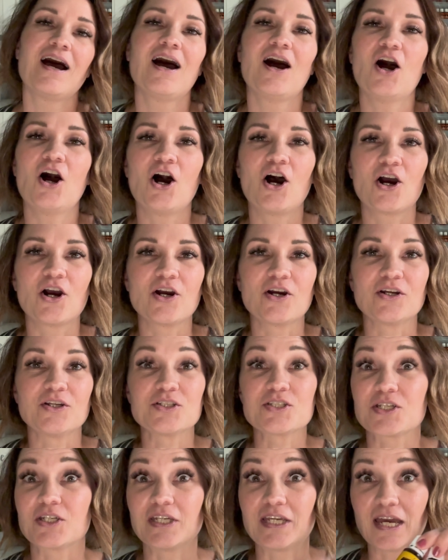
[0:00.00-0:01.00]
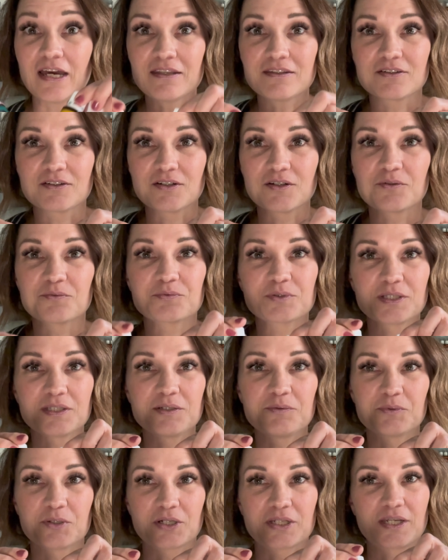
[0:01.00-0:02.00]
are together really
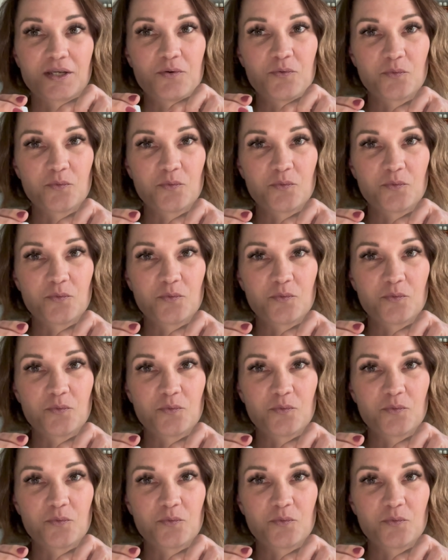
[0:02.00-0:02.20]
working